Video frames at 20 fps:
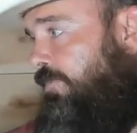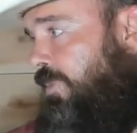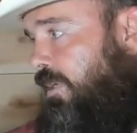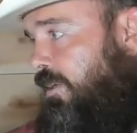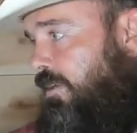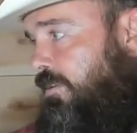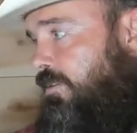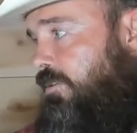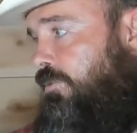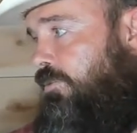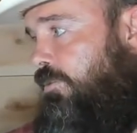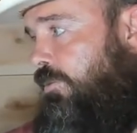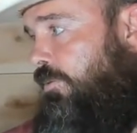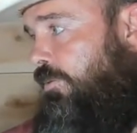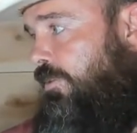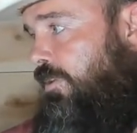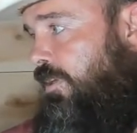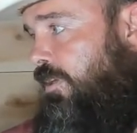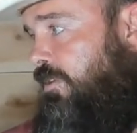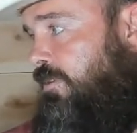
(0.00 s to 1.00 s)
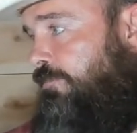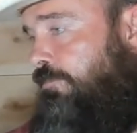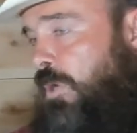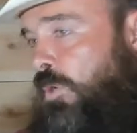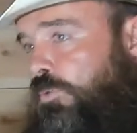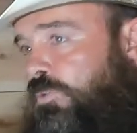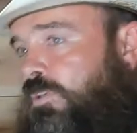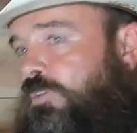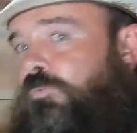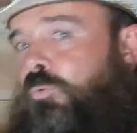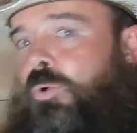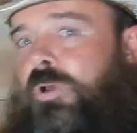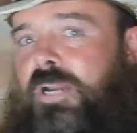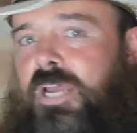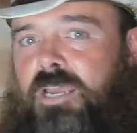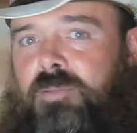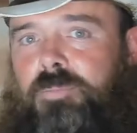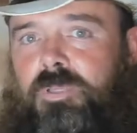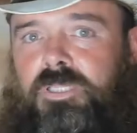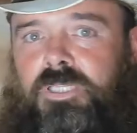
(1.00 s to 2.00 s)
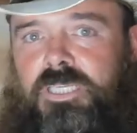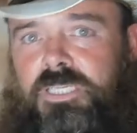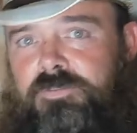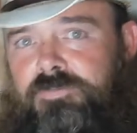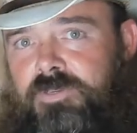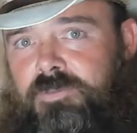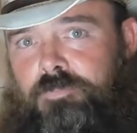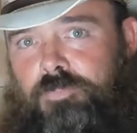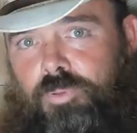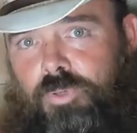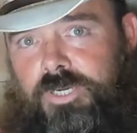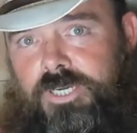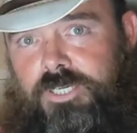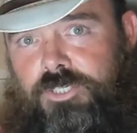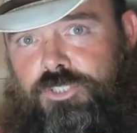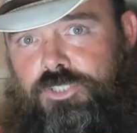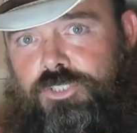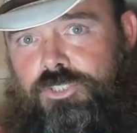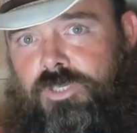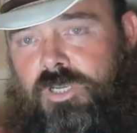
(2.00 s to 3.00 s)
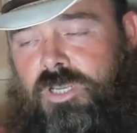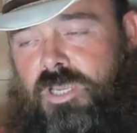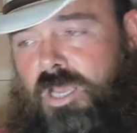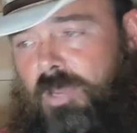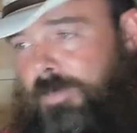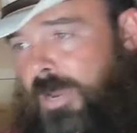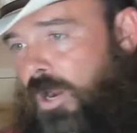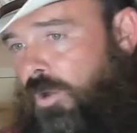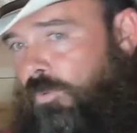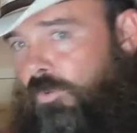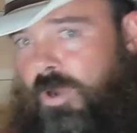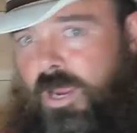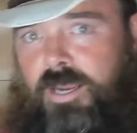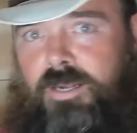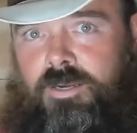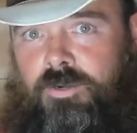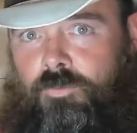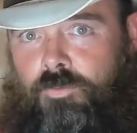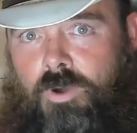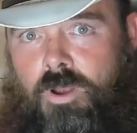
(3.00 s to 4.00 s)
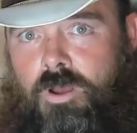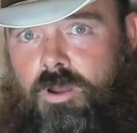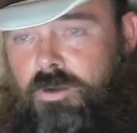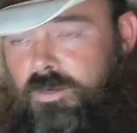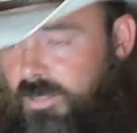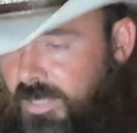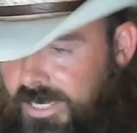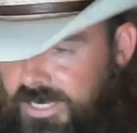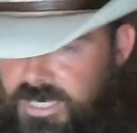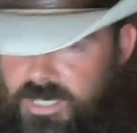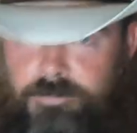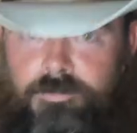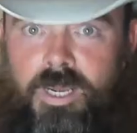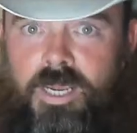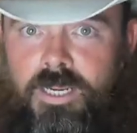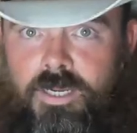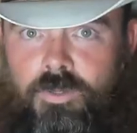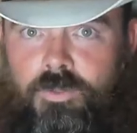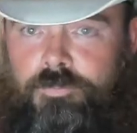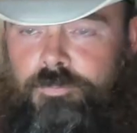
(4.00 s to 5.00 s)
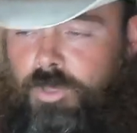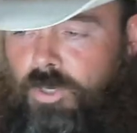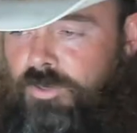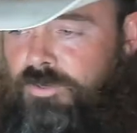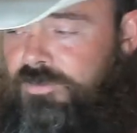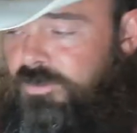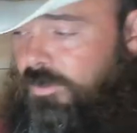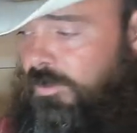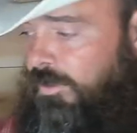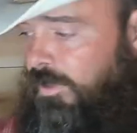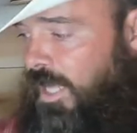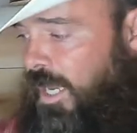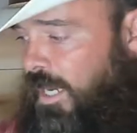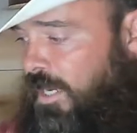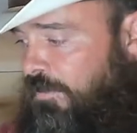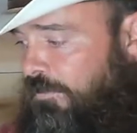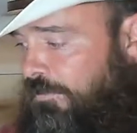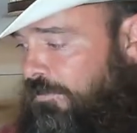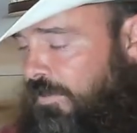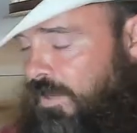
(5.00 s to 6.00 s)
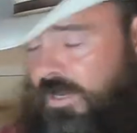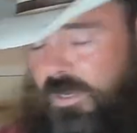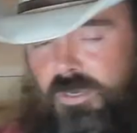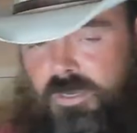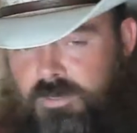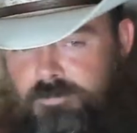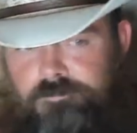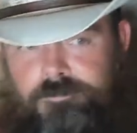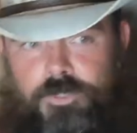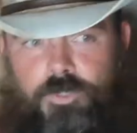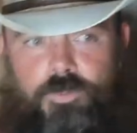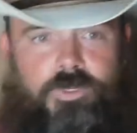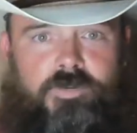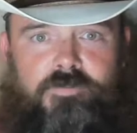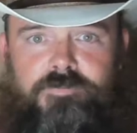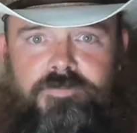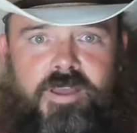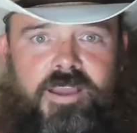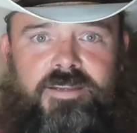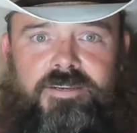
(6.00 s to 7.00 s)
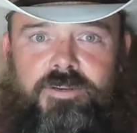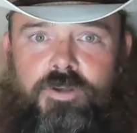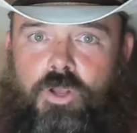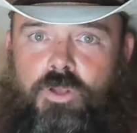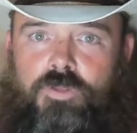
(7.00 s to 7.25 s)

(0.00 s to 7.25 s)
because the truth is most of what I believe and preach about right and wrong like in my own personal life, you can find it